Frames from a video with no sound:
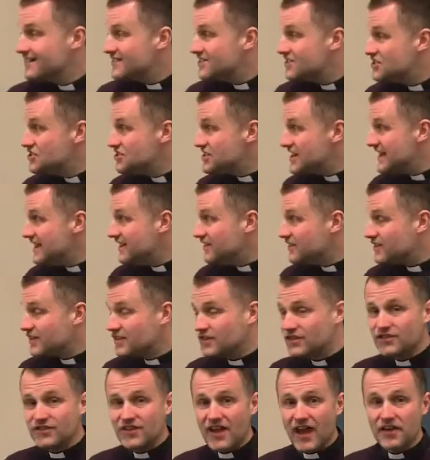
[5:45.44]

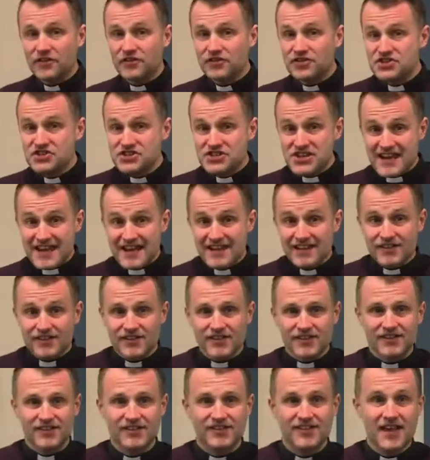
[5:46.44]
Jesus does.
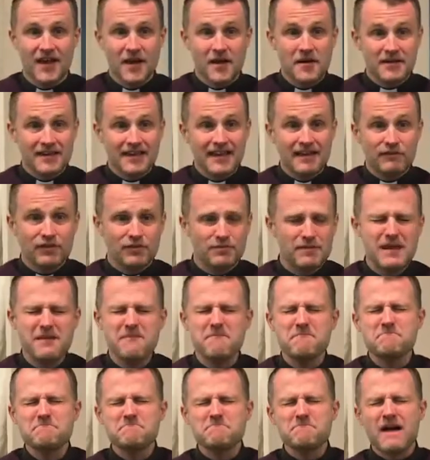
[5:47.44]
Jesus gives me
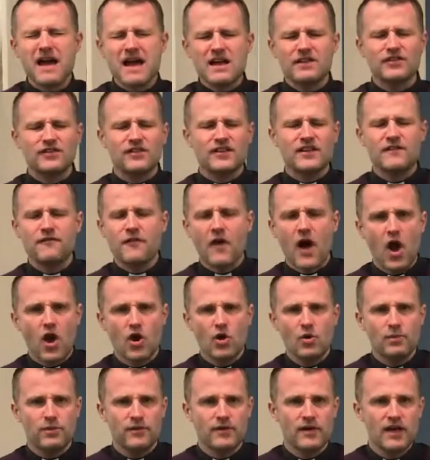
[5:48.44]
massive
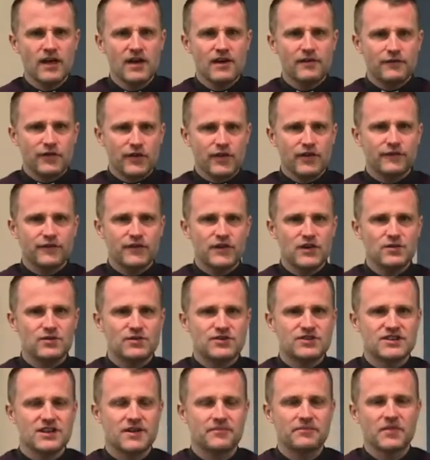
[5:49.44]
hope for the
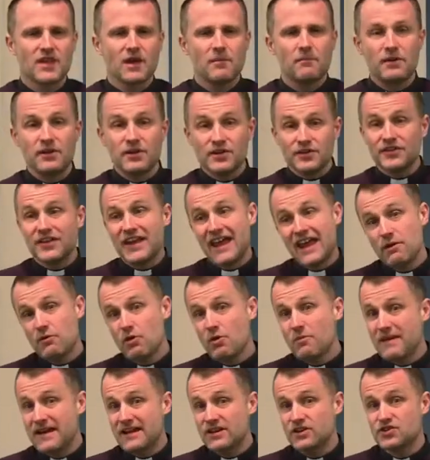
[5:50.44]
future because he will
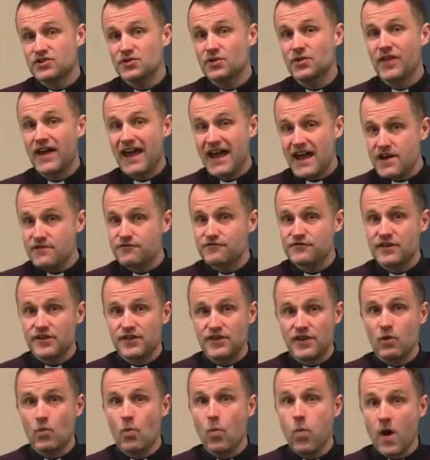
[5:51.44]
make sure that
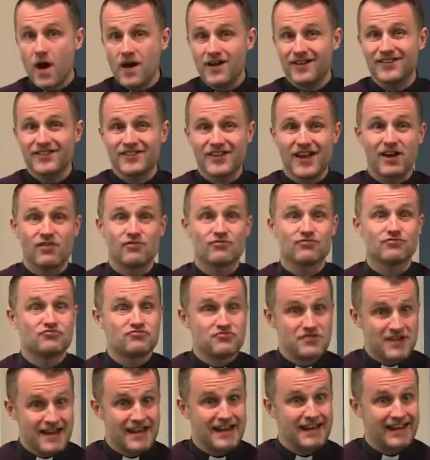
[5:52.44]
everything works out
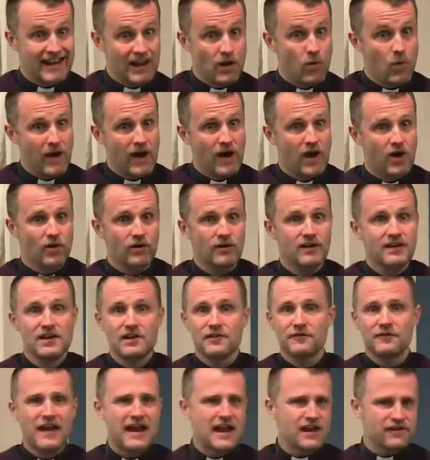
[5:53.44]
really well
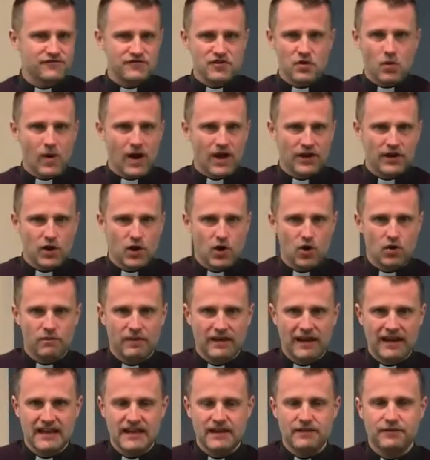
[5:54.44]
for everyone who
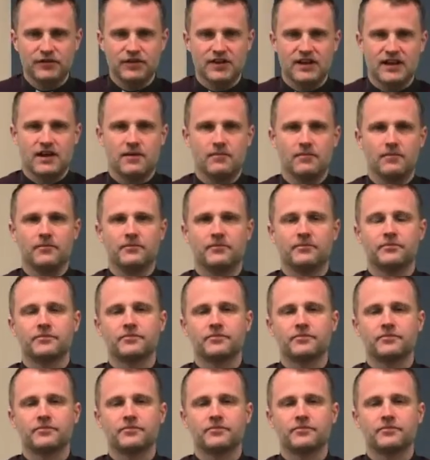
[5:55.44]
believes in him.